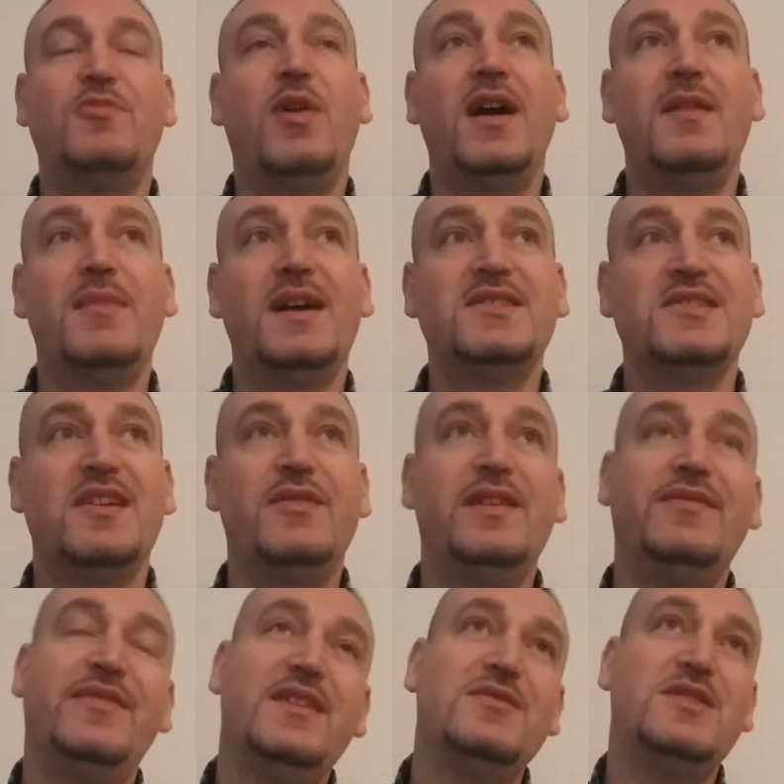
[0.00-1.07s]
why am I so
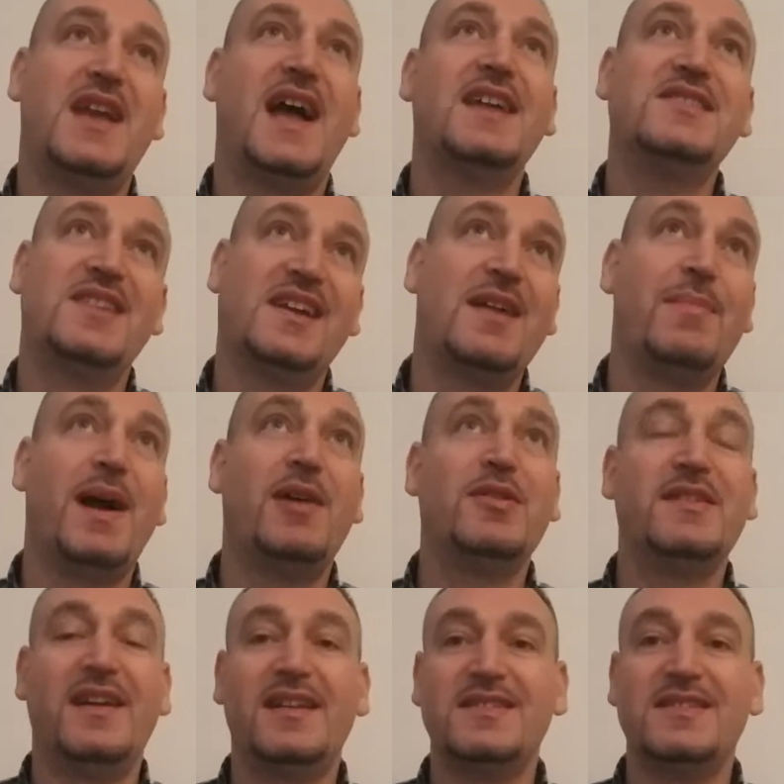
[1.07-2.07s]
enthusiastic about it.